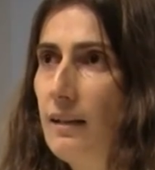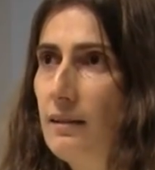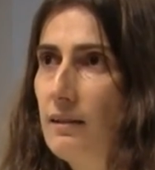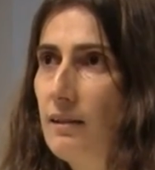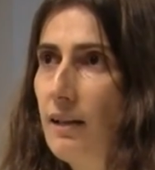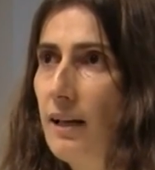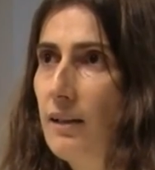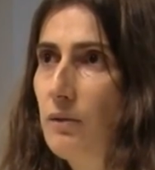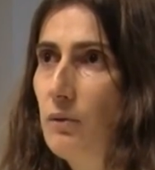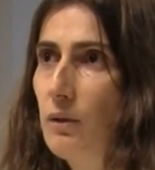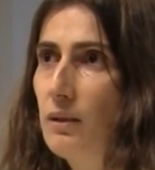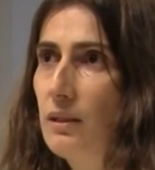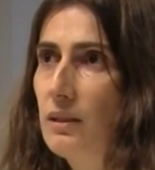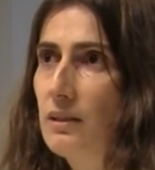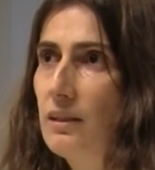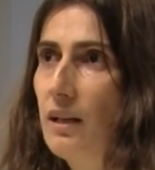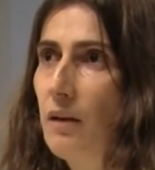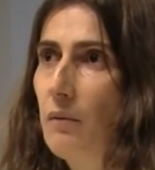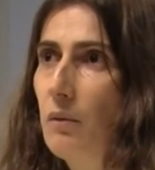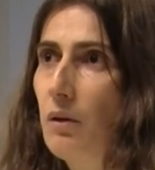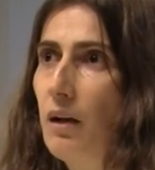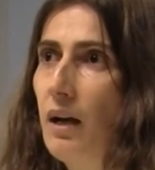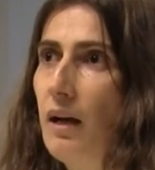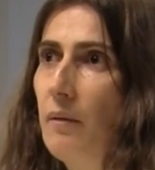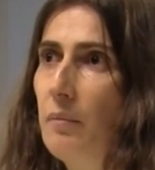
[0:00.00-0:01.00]
try to
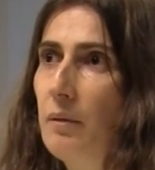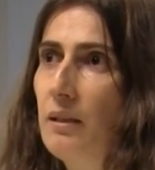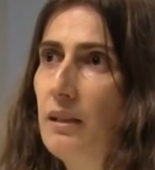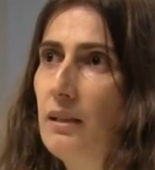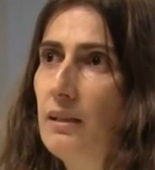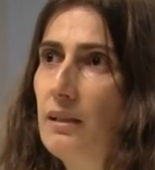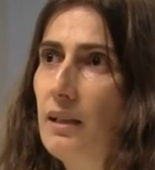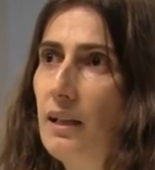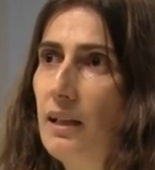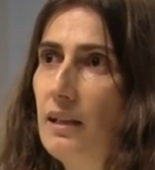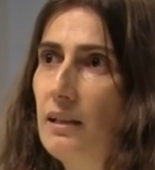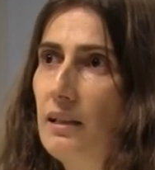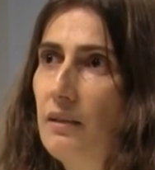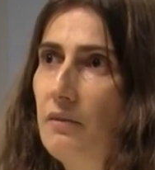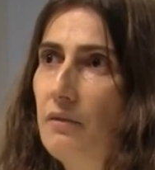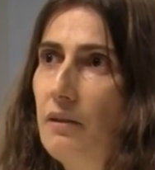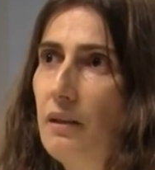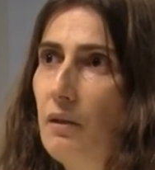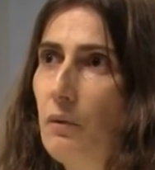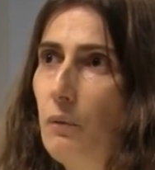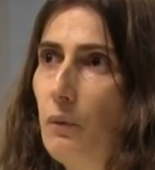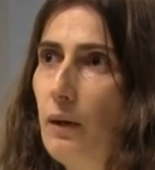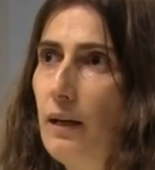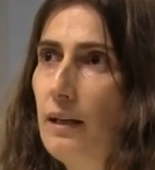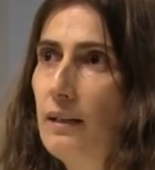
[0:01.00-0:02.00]
understand what happened in the
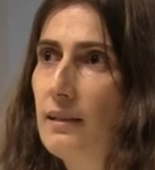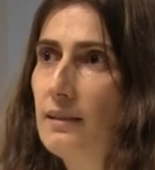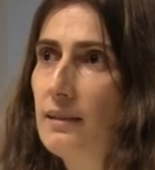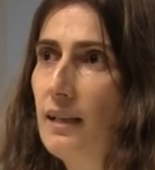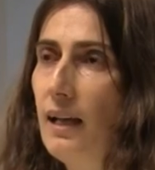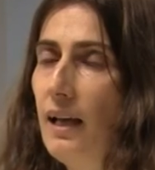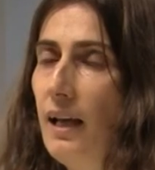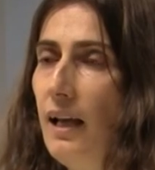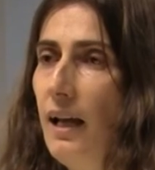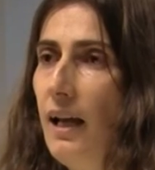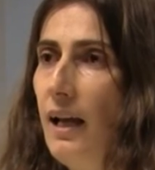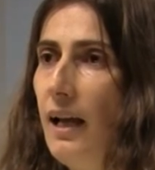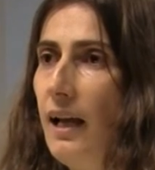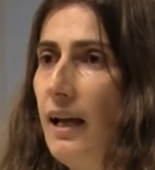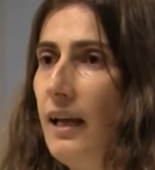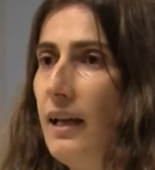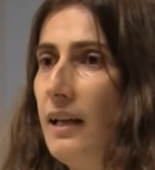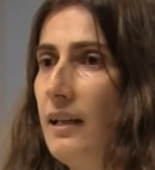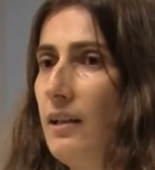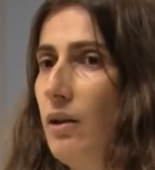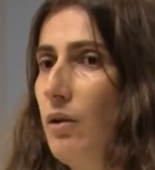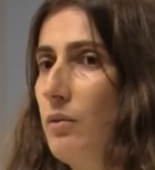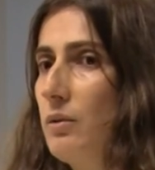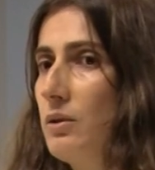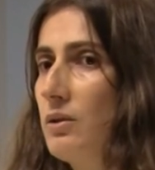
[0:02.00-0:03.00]
different wells,
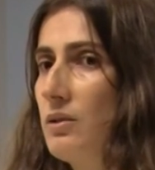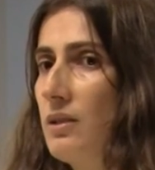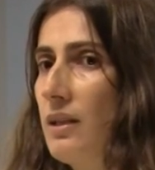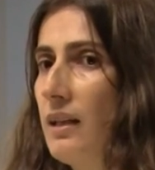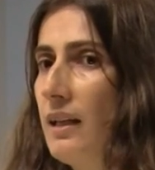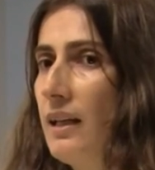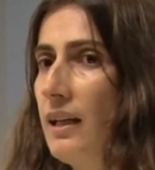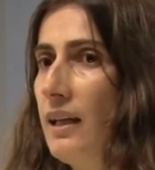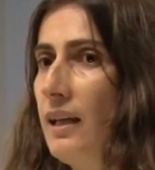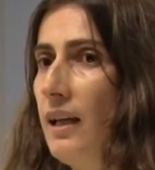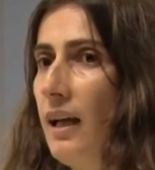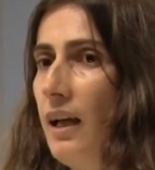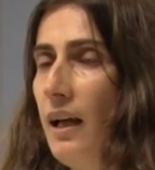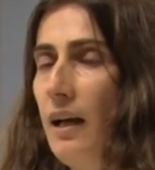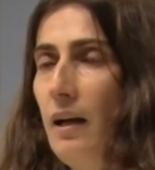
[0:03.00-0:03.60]
and obviously